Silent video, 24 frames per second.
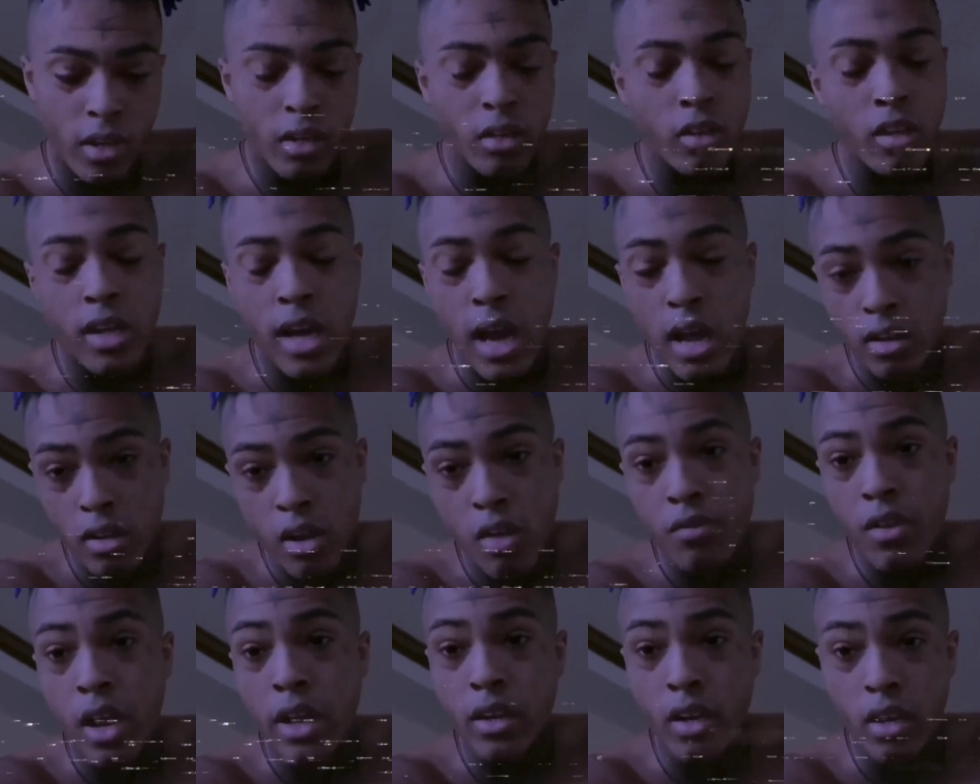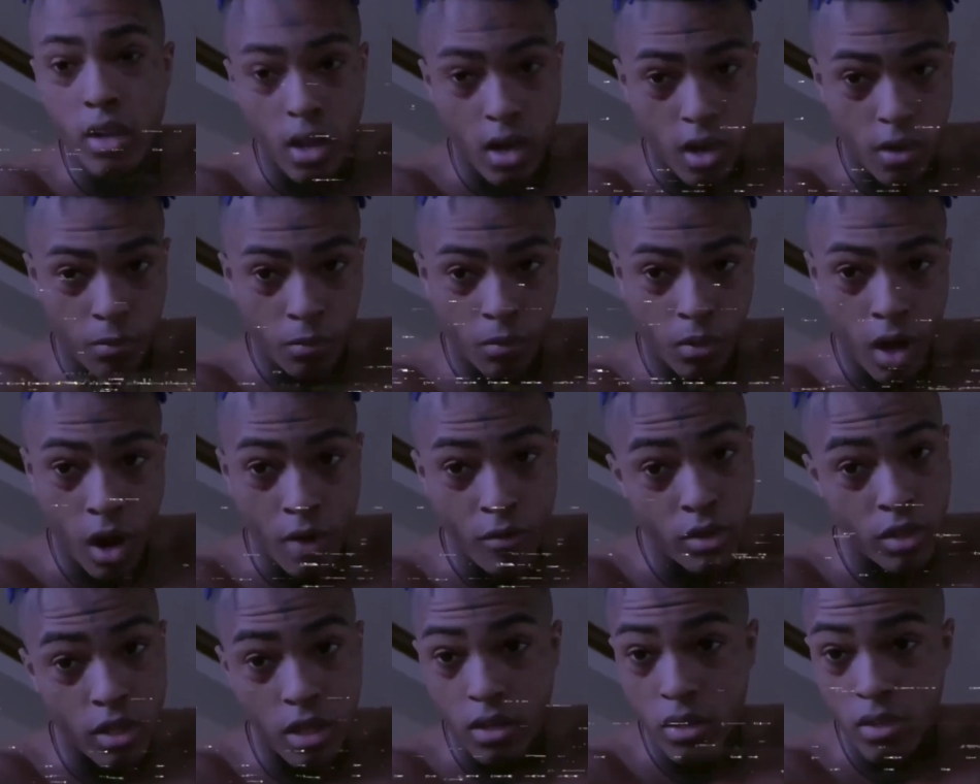Look at love like a game.
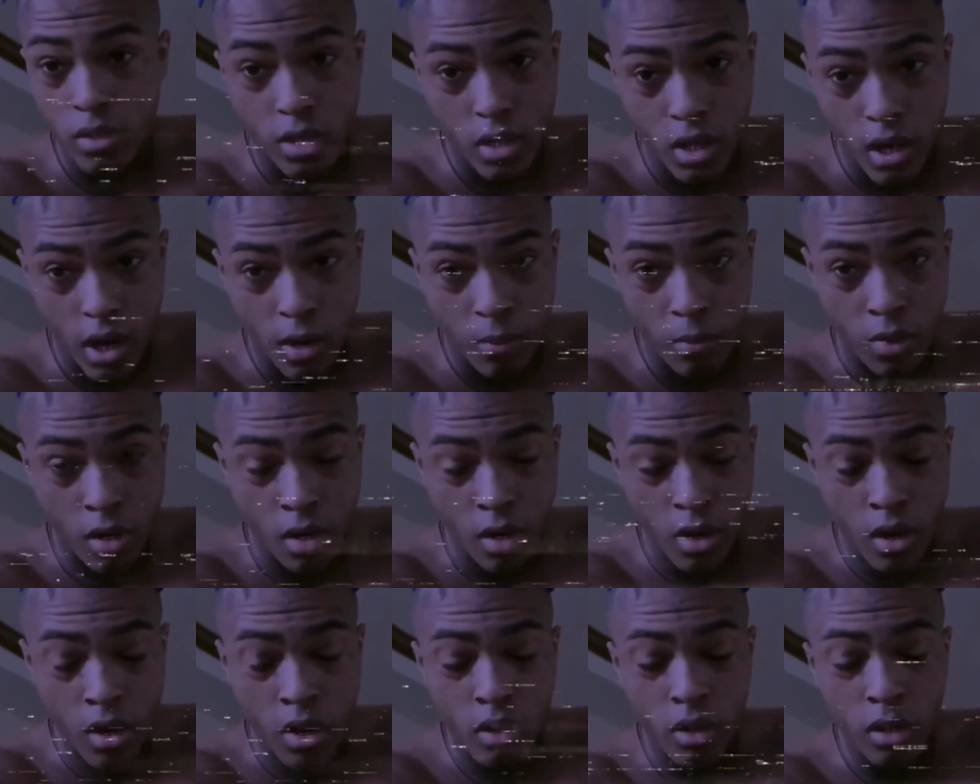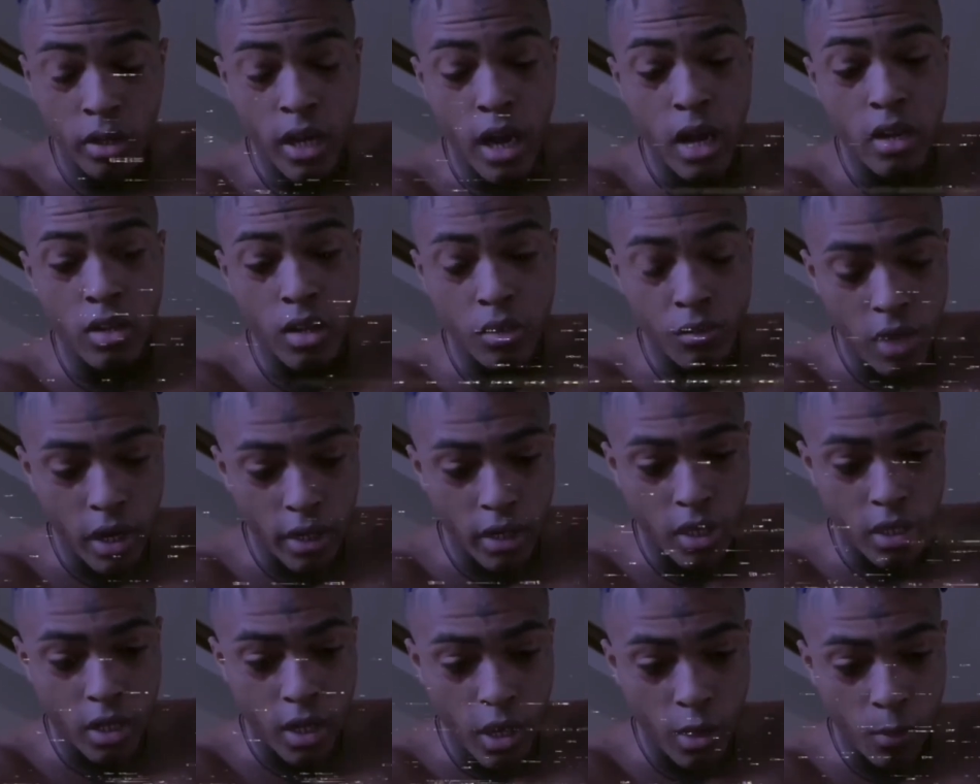Everything is a game. Look at love like a
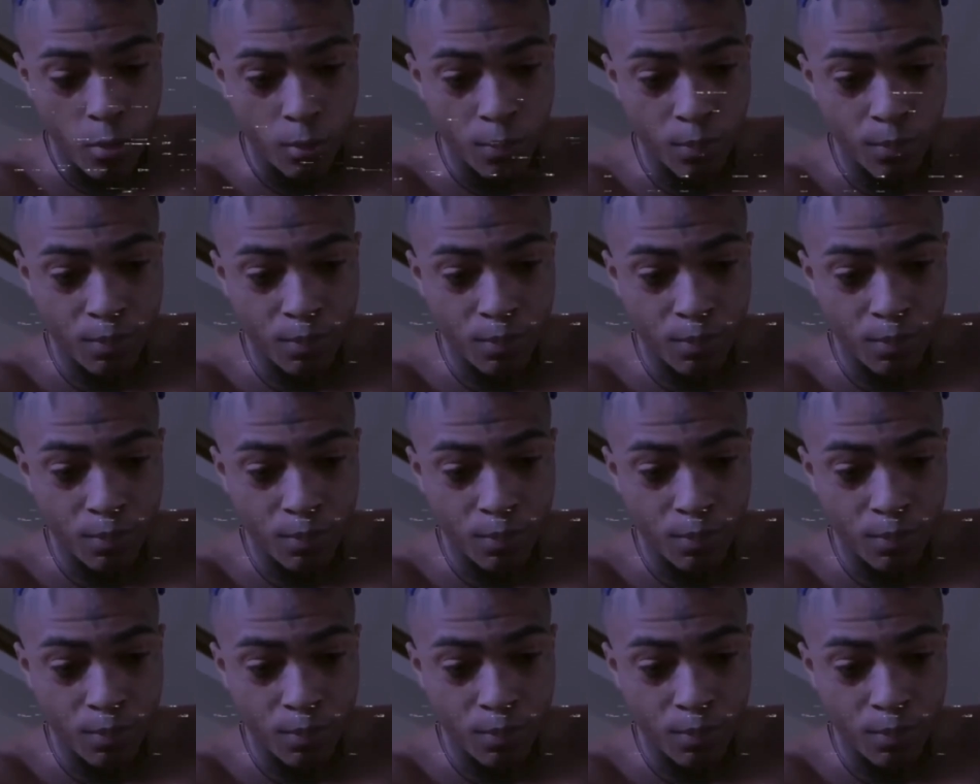game.